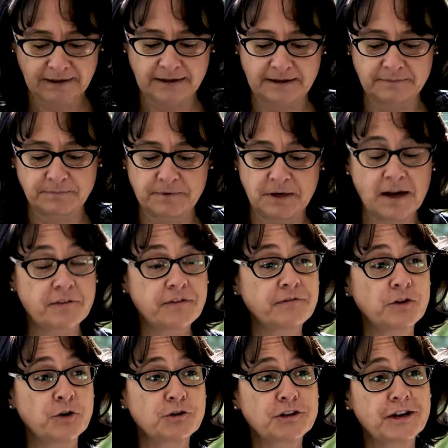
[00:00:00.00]
Like the
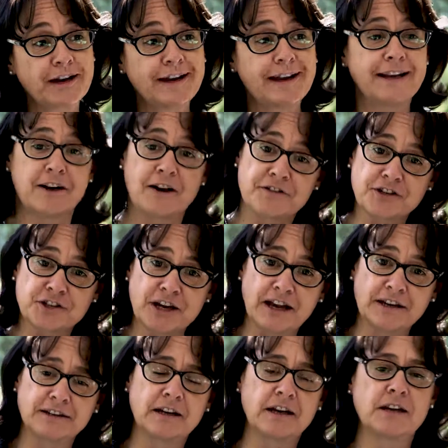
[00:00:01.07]
Viognier and like the
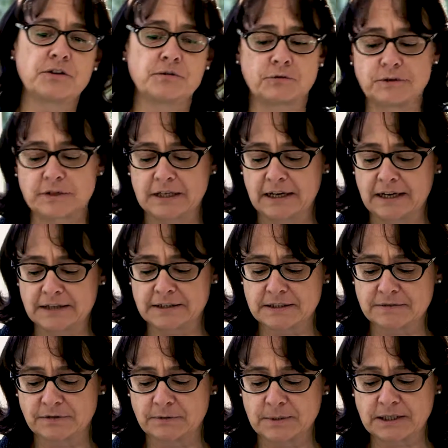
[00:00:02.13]
Chardonnay, the Roussanne is
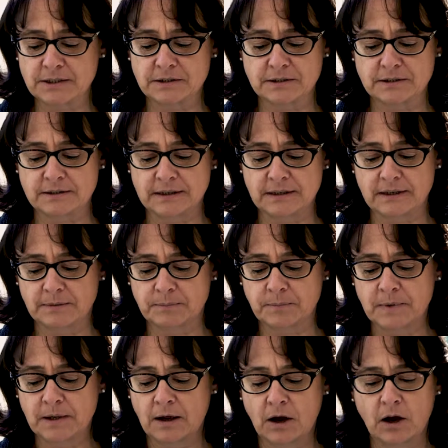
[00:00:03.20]
fermented
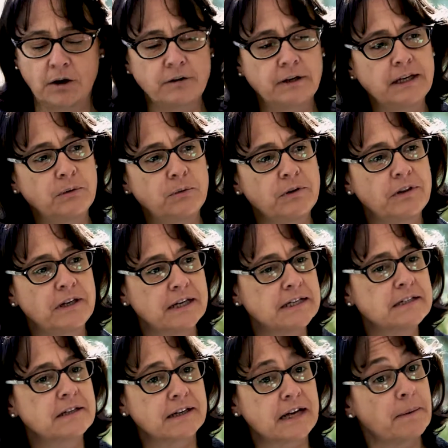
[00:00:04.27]
only with the
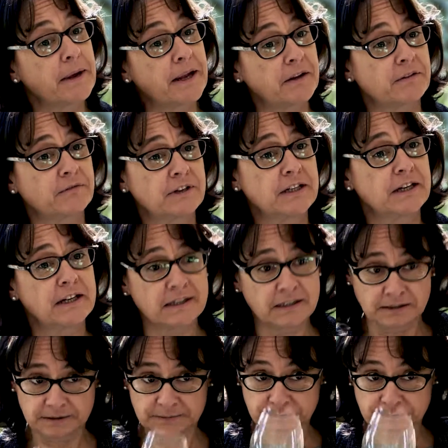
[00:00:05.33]
yeast that come out of the vineyard.